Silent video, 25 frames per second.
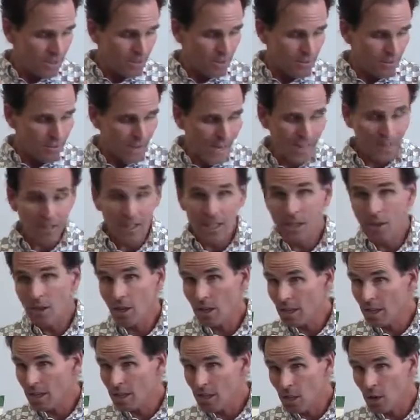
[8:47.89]
Finally,
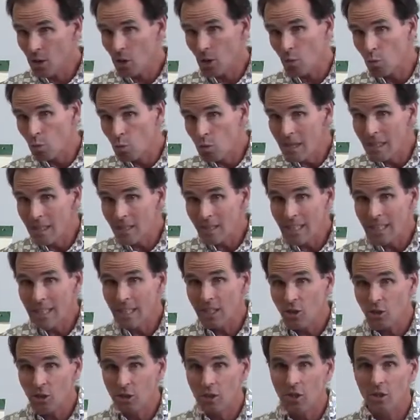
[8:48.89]
a really
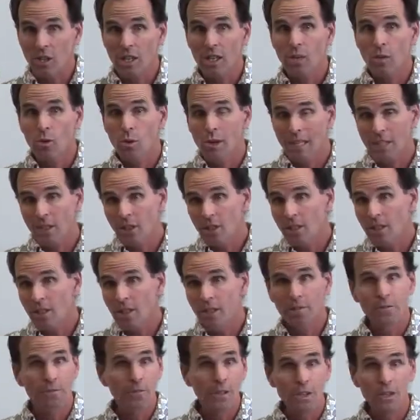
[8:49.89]
interesting question
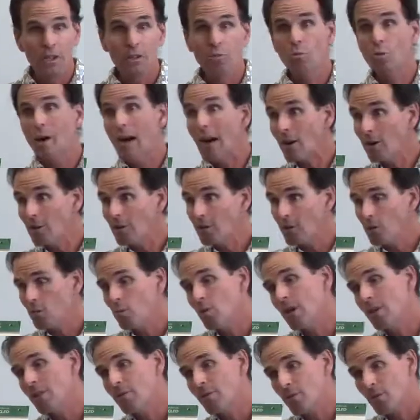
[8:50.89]
and very relevant
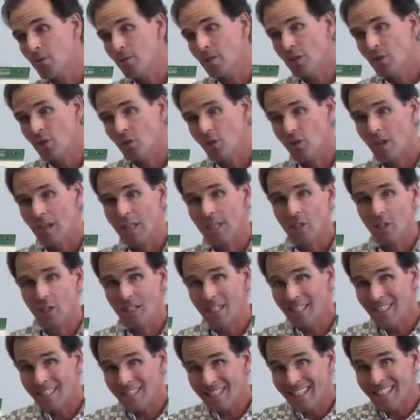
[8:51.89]
one for
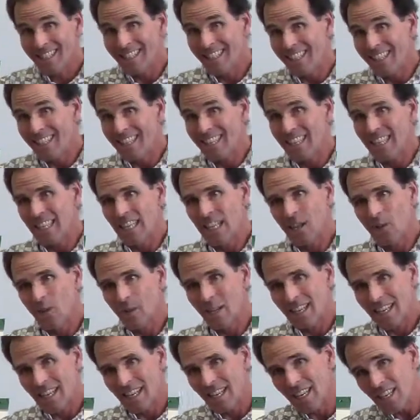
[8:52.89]
instruction
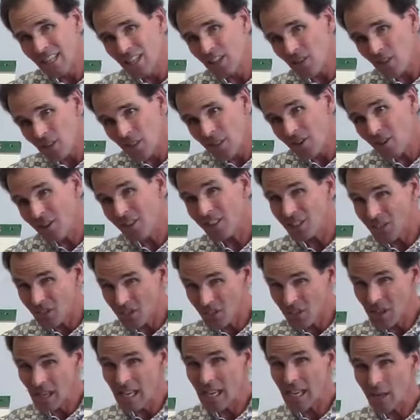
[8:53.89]
is there a
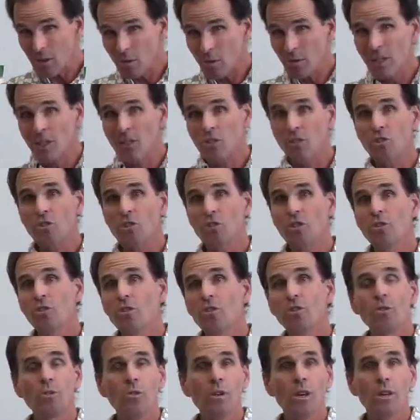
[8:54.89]
sequence
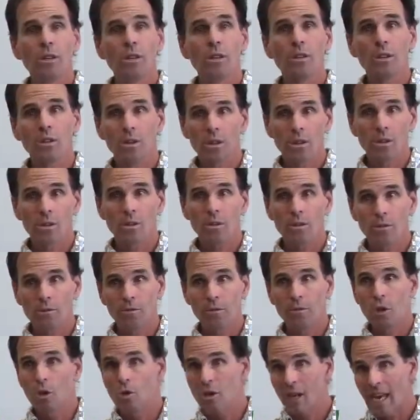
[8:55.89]
to
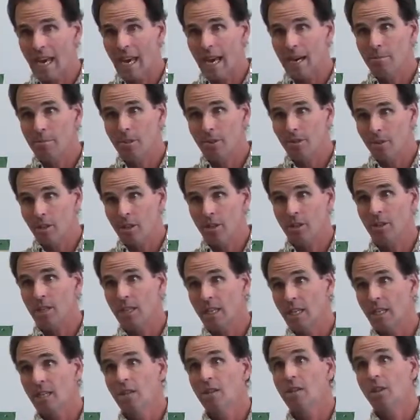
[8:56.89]

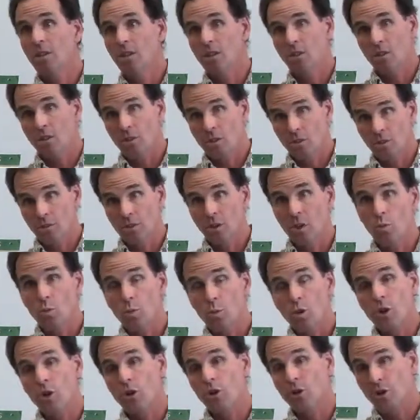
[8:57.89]
vocabulary, to
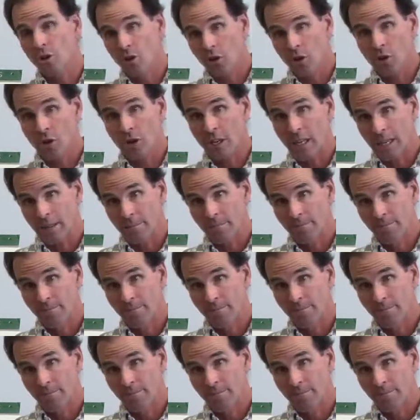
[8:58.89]
word learning?